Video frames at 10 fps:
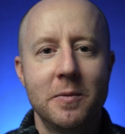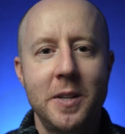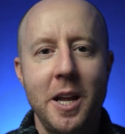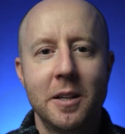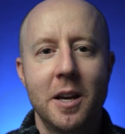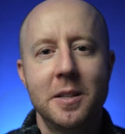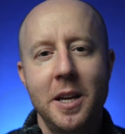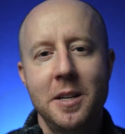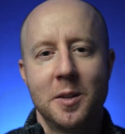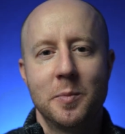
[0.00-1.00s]
of data a
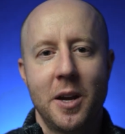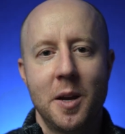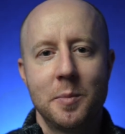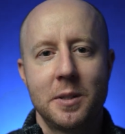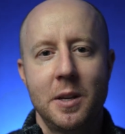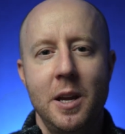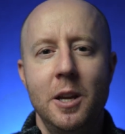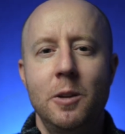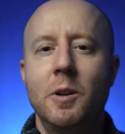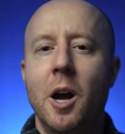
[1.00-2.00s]
day sometimes.
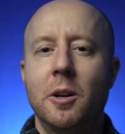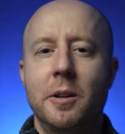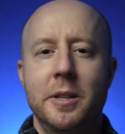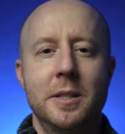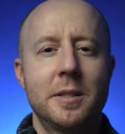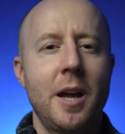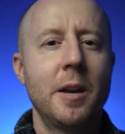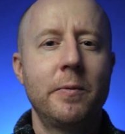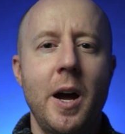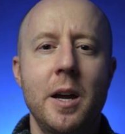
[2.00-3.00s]
You've got all the design
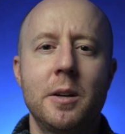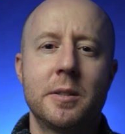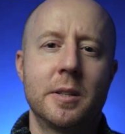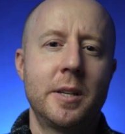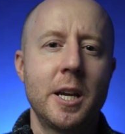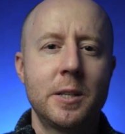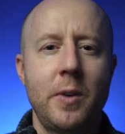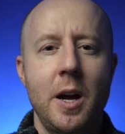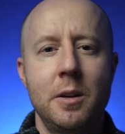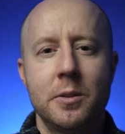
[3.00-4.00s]
files, the test
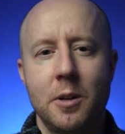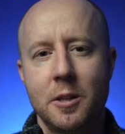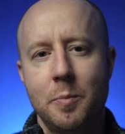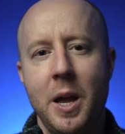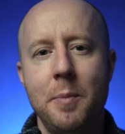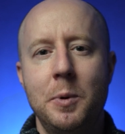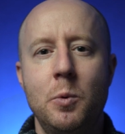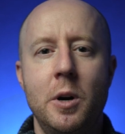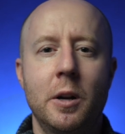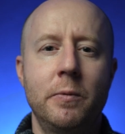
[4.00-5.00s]
files, all the
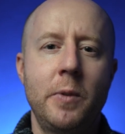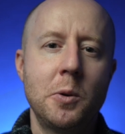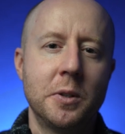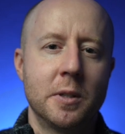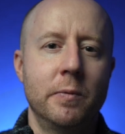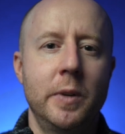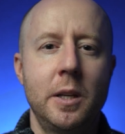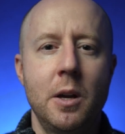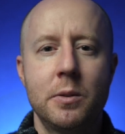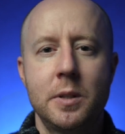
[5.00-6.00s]
paperwork, photos and
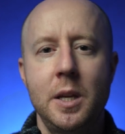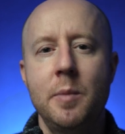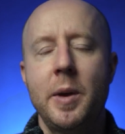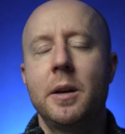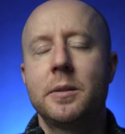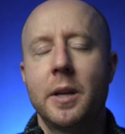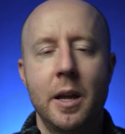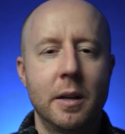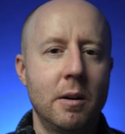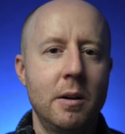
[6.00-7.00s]
videos, emails,
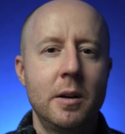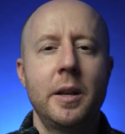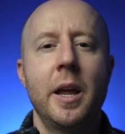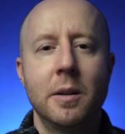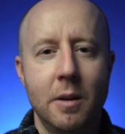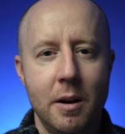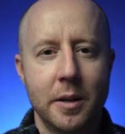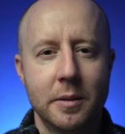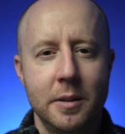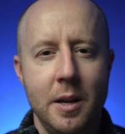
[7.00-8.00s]
and on and on.
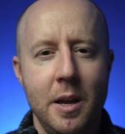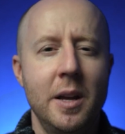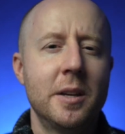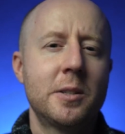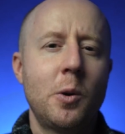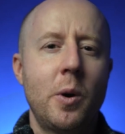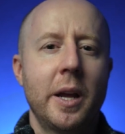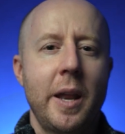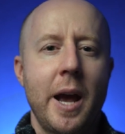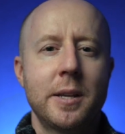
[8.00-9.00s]
Storing
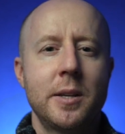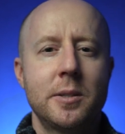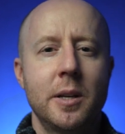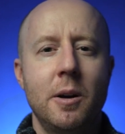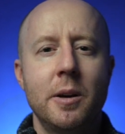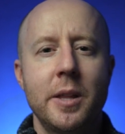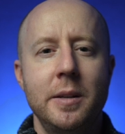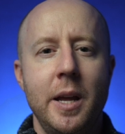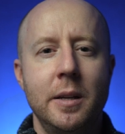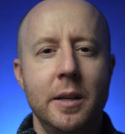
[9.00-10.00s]
and accessing all that
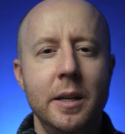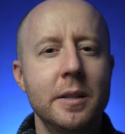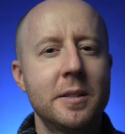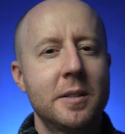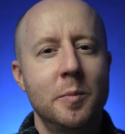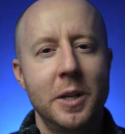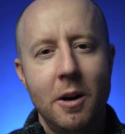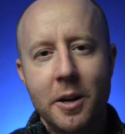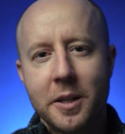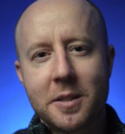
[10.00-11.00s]
data is, to be
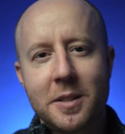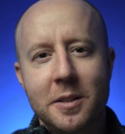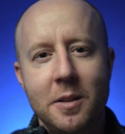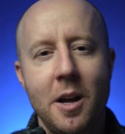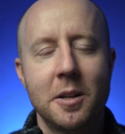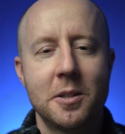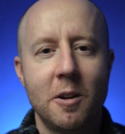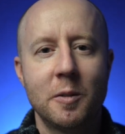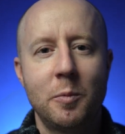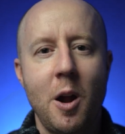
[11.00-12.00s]
honest, not a
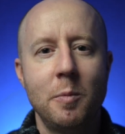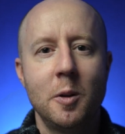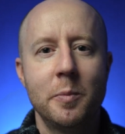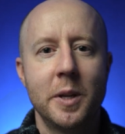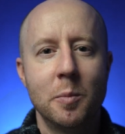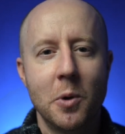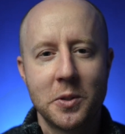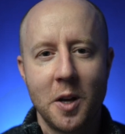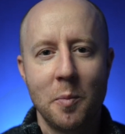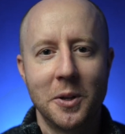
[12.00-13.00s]
solved problem in
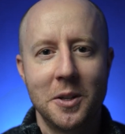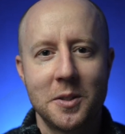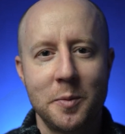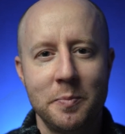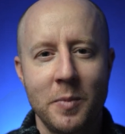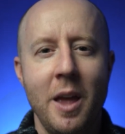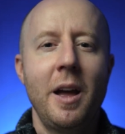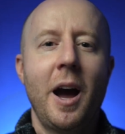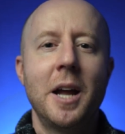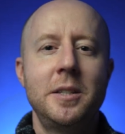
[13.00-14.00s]
most companies.
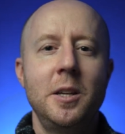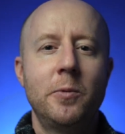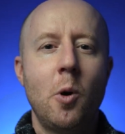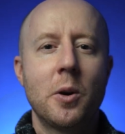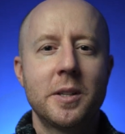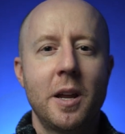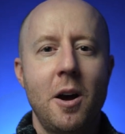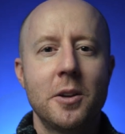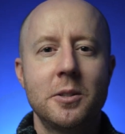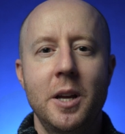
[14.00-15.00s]
IT folks can
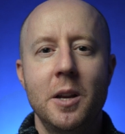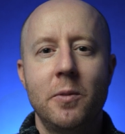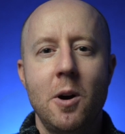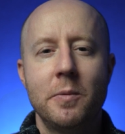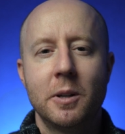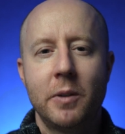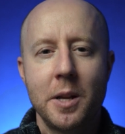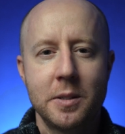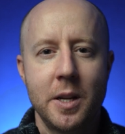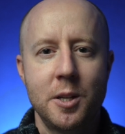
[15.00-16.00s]
also get involved in
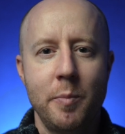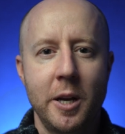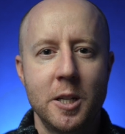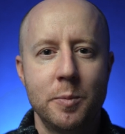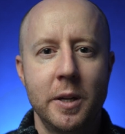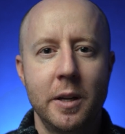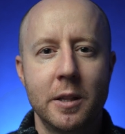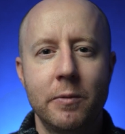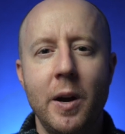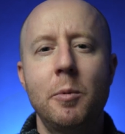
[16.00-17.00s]
ground station management and
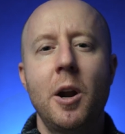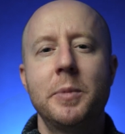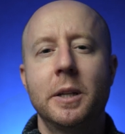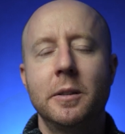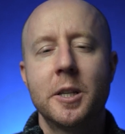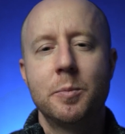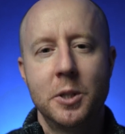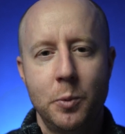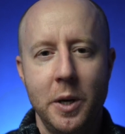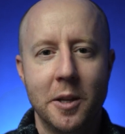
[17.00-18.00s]
the fiber optic links
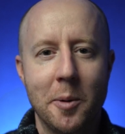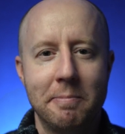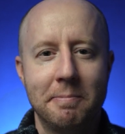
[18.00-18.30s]
between them.